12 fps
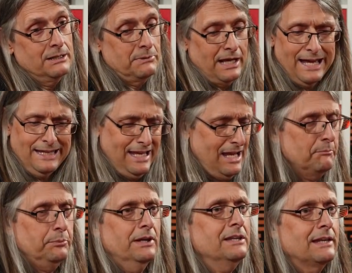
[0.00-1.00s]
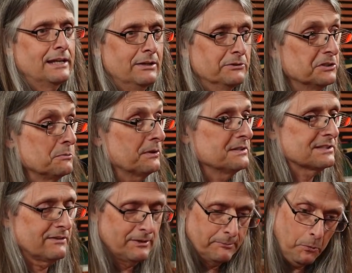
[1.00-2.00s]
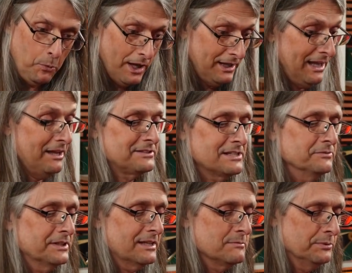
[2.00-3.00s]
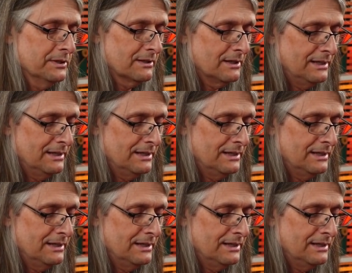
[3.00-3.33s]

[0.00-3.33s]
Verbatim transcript: I'm like, I can't play that now. And then you played 7. I'm like, well, yeah, I definitely can't play that